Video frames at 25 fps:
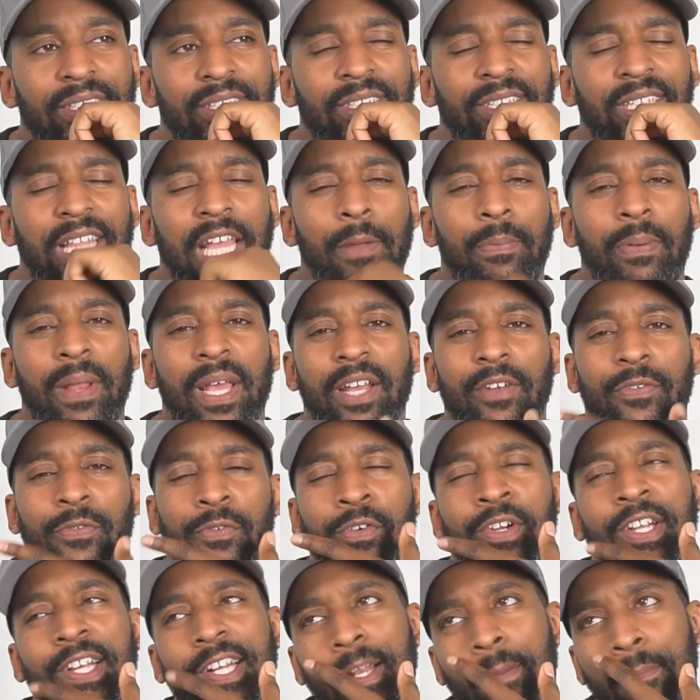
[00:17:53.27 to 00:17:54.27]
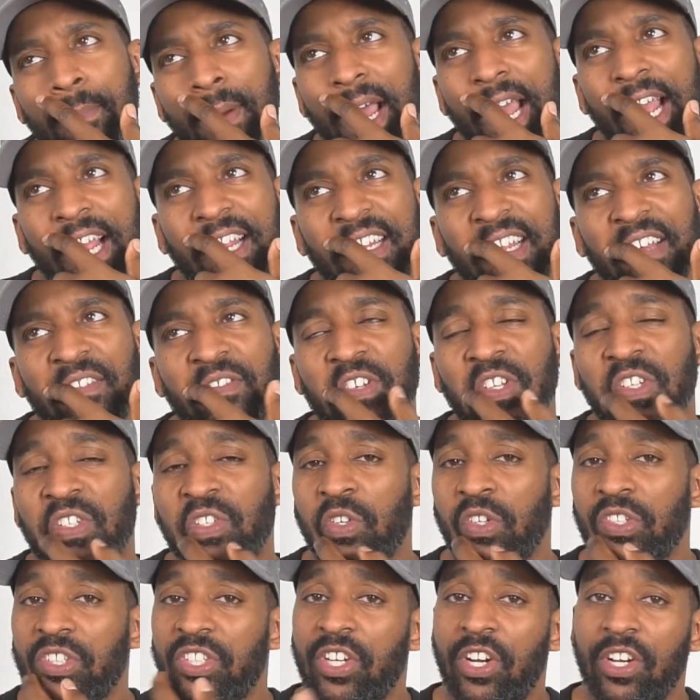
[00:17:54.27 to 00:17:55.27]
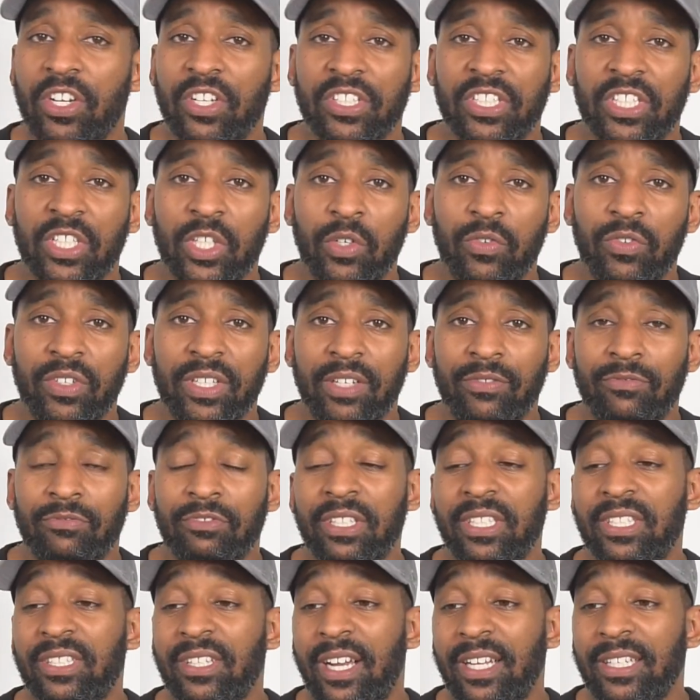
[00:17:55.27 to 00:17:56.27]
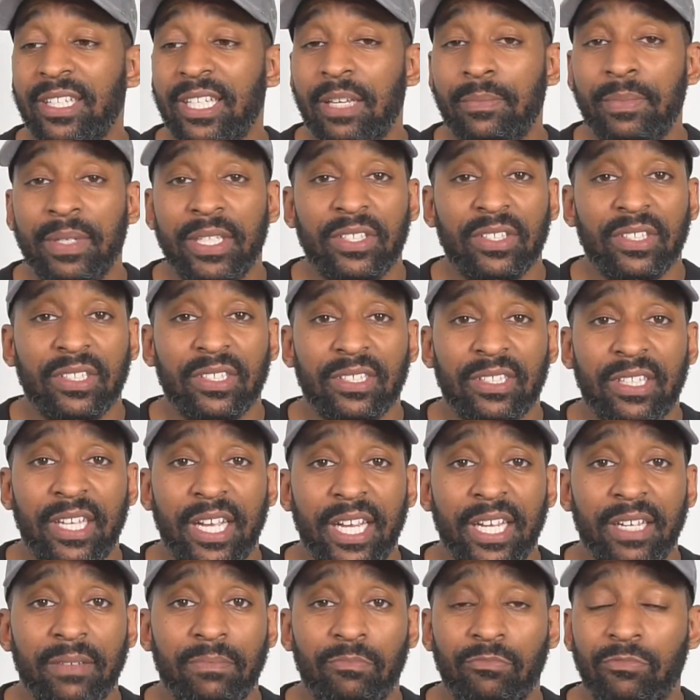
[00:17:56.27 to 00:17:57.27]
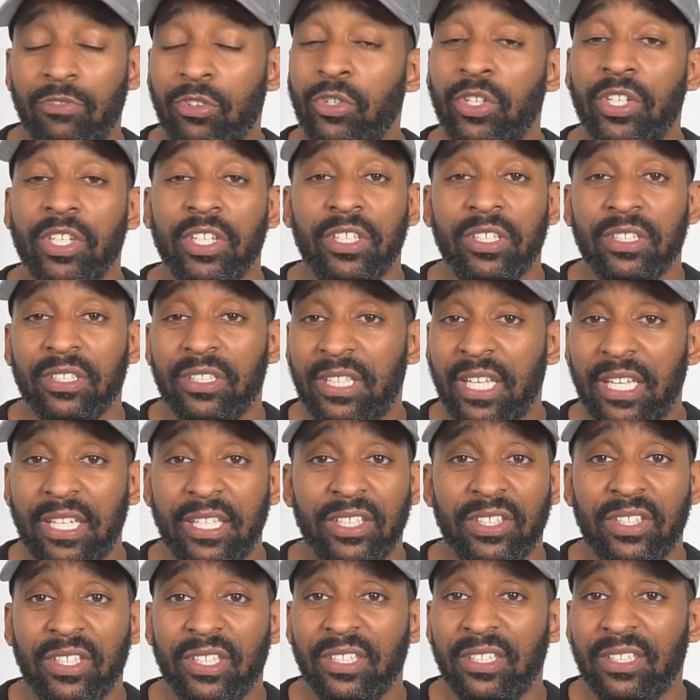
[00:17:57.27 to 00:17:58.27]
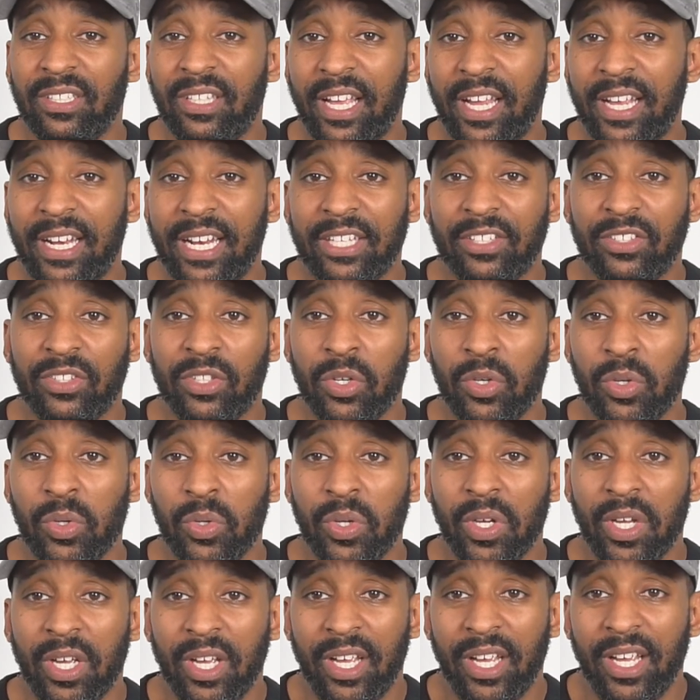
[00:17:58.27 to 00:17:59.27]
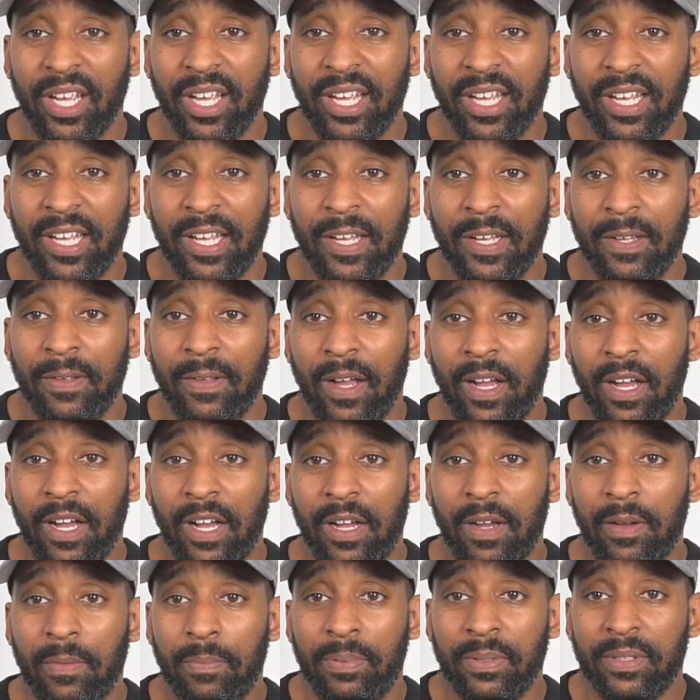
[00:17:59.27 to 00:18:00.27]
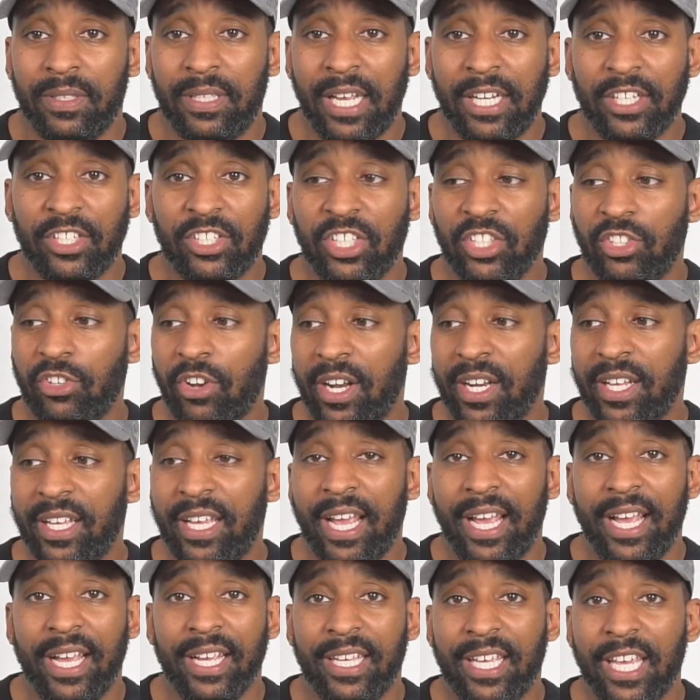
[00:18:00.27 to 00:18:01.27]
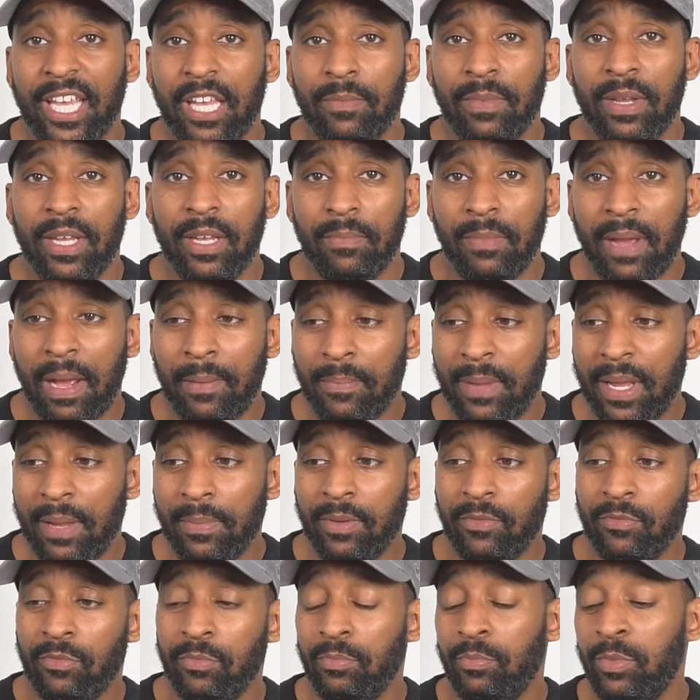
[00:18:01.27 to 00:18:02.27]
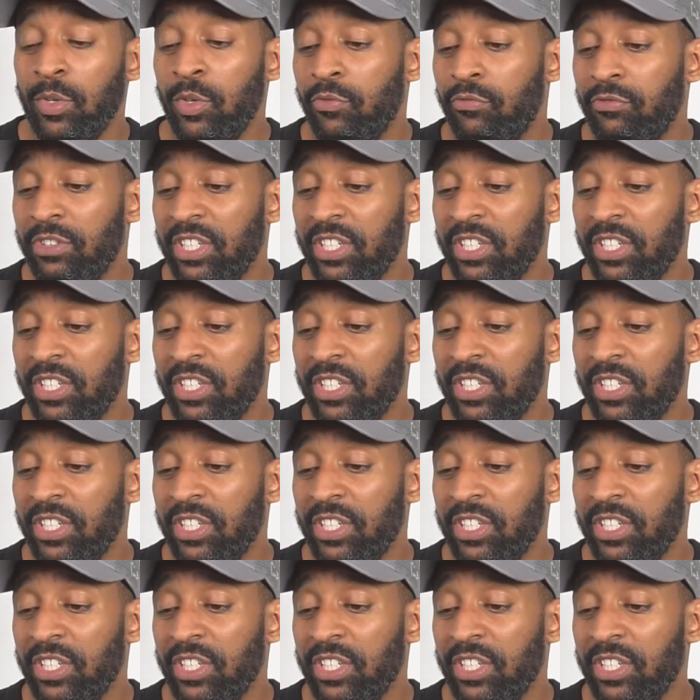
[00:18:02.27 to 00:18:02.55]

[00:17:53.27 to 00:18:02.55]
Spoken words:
they play a 3 at the back. They've just got Thiago Silva. They've re-signed him. He's going to stay. Rudiger said he's going to stay. That's 2. Potentially trying to get Hakimi and maybe move